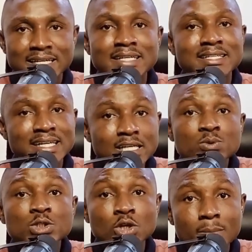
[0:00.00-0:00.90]
Yes, we
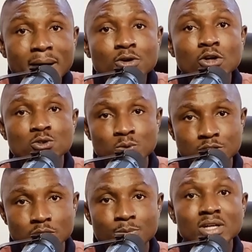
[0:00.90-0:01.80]
talk about God's
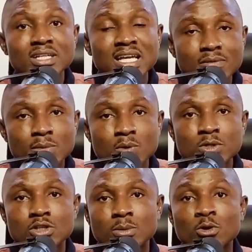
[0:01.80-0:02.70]
wisdom. God gave him the
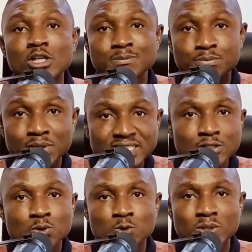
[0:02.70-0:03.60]
wisdom. God's presence
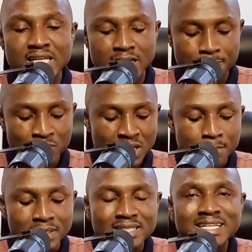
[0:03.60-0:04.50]
was with him.
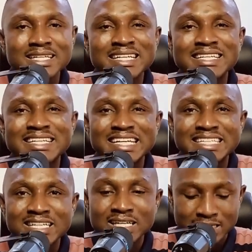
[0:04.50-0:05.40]
But then the
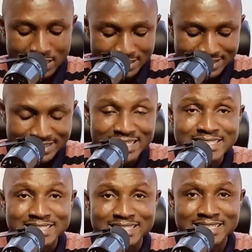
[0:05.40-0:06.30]

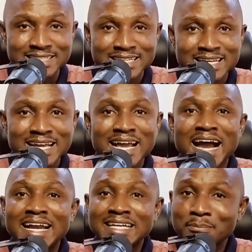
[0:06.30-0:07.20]
season
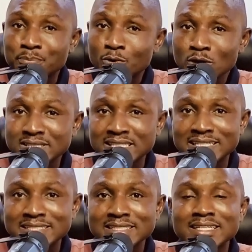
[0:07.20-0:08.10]
and the
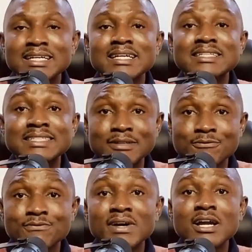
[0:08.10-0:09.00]
process is
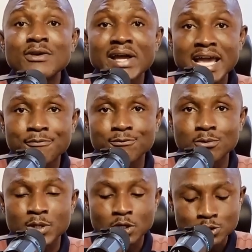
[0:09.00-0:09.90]
very helpful,
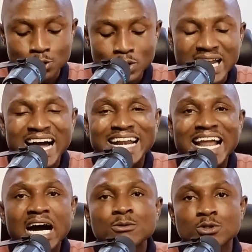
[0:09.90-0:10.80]
because God
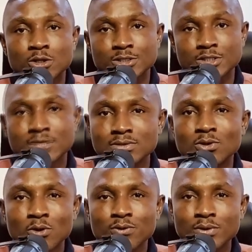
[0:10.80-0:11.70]
allows us to
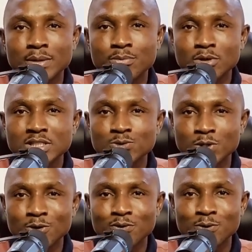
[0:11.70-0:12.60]
go through the process we
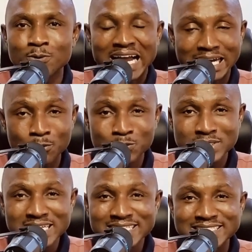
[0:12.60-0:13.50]
go through. And I will
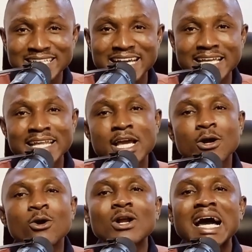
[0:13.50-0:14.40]
say this again.
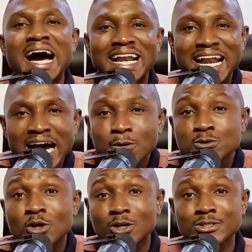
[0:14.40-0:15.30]
God
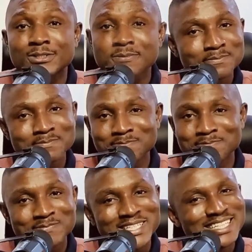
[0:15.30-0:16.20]
allows us.
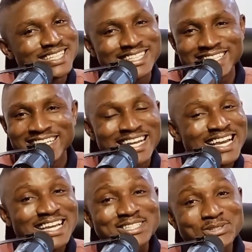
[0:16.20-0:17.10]

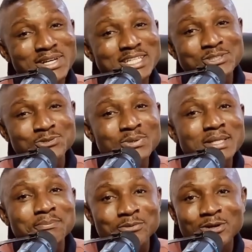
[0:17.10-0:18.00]
It's not a
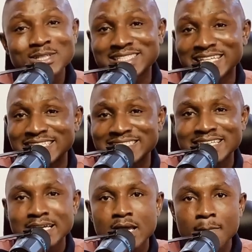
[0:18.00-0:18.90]
sweet process,
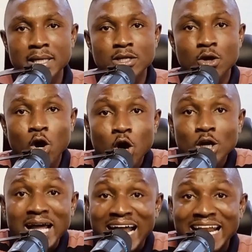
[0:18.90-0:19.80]
but
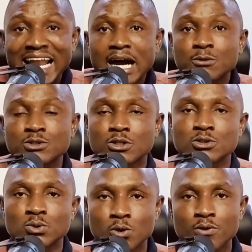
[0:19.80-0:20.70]
God allows us
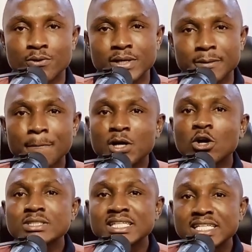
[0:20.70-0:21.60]
to go through it
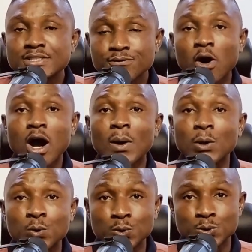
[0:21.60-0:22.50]
because it is for our
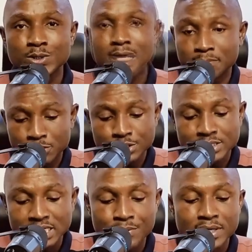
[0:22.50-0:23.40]
good. I'm just
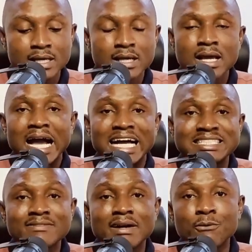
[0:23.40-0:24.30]
sharing
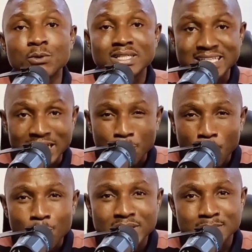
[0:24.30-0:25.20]
as if I would
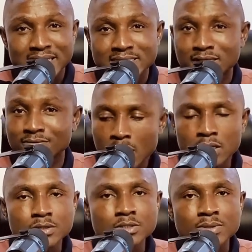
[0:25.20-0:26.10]
encourage myself. I
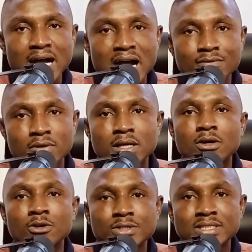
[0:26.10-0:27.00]
don't need to have
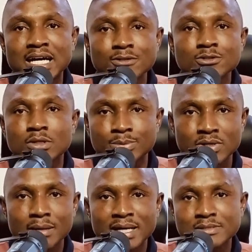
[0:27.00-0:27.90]
100,000
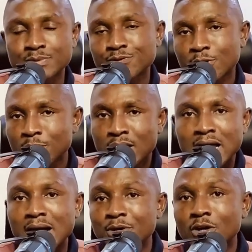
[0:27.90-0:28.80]
subscribers before
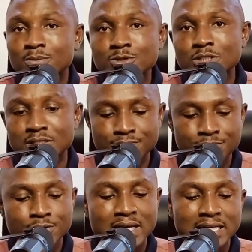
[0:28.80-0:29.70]
I bring up such a
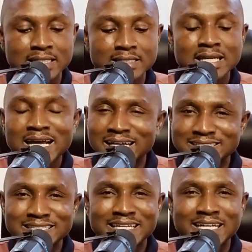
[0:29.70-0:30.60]
video like this and
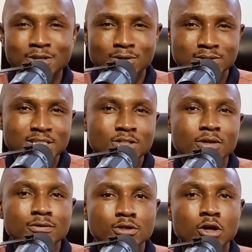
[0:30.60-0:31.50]
say that season
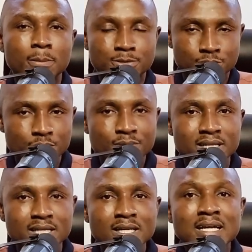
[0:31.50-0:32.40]
of
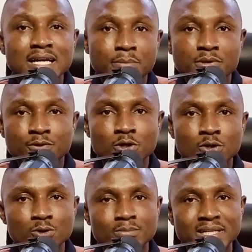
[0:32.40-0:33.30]
obscurity can be for your
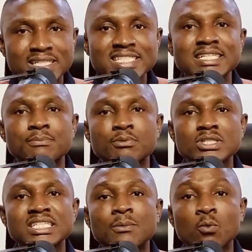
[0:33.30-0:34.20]
good. But this is a
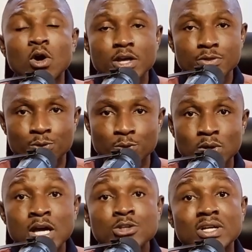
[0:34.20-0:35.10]
process I'm walking through,
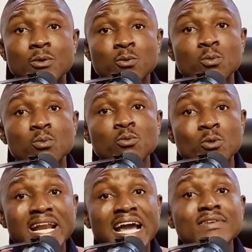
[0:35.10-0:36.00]
so that
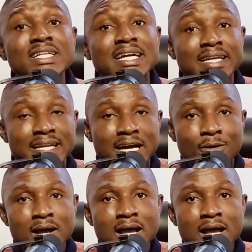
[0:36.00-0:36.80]
when I even get there,